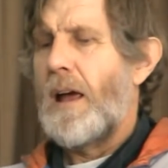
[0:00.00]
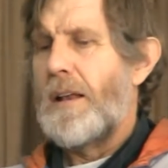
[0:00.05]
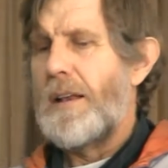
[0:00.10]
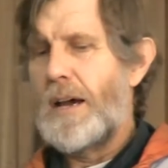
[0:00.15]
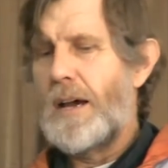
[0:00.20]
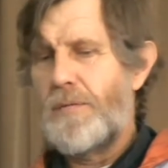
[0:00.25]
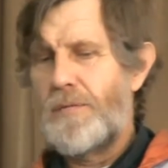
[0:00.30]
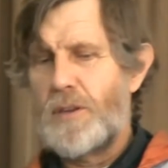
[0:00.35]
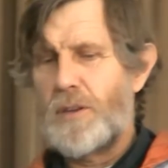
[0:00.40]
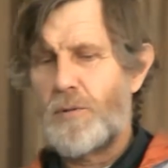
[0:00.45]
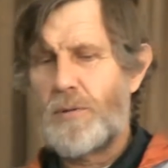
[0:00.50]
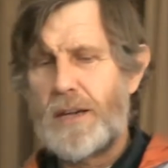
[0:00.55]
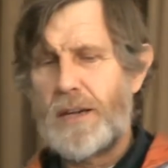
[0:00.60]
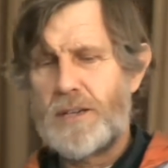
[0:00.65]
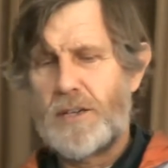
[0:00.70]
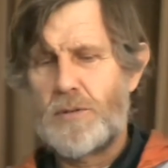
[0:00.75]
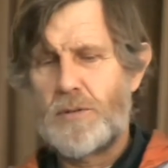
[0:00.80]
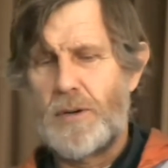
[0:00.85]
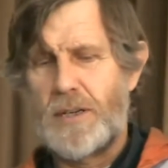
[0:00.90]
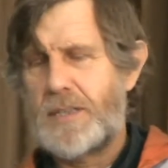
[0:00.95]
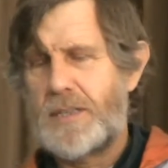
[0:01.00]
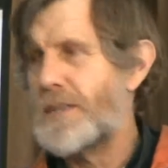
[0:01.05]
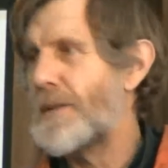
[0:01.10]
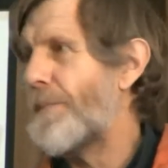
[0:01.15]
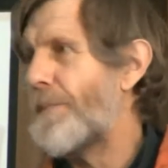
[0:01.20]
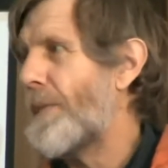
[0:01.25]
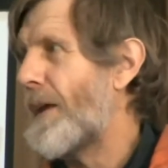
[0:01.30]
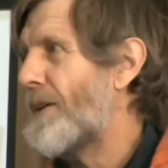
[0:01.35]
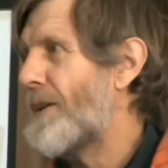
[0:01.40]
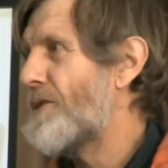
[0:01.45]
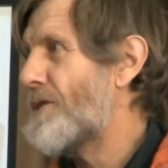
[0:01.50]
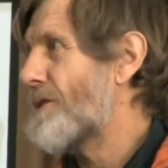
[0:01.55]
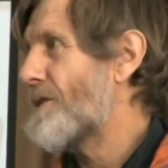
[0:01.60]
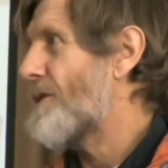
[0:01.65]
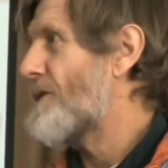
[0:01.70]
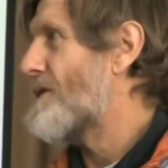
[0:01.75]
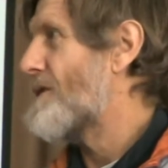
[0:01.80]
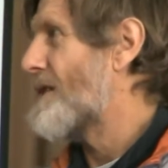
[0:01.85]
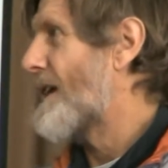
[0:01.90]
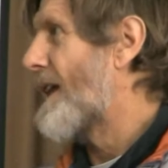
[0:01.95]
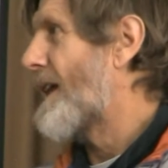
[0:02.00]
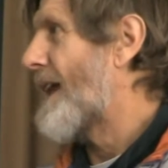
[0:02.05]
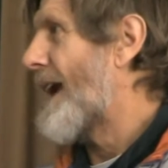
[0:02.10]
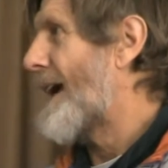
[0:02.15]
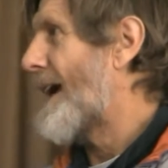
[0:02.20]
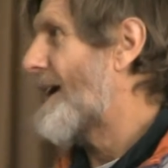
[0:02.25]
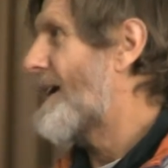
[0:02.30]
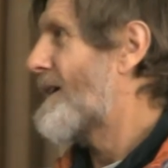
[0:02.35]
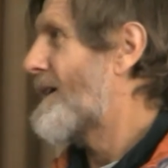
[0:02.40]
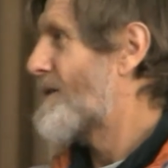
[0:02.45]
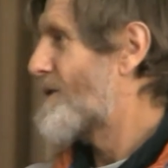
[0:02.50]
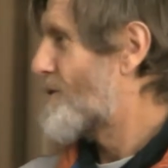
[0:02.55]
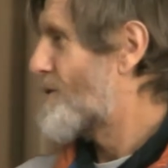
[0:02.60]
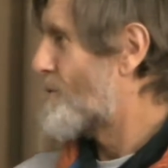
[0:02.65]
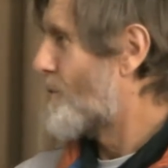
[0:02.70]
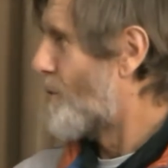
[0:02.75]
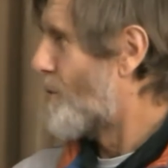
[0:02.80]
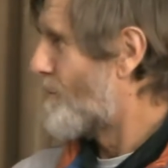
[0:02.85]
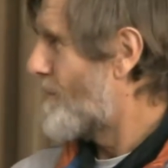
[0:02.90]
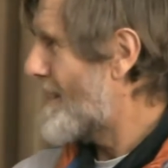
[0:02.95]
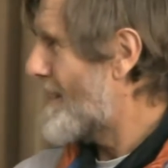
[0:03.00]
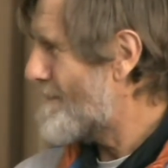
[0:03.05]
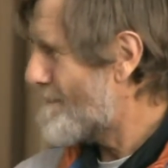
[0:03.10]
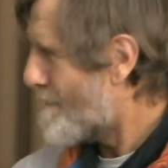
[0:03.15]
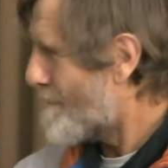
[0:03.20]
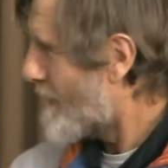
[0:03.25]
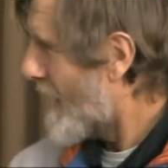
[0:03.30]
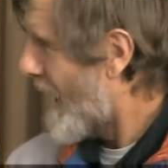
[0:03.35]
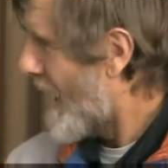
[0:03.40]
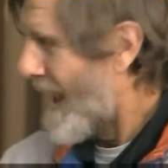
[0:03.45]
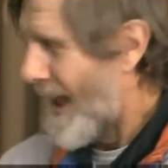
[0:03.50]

Now for the Quaker twist. I'm just going to tell a story.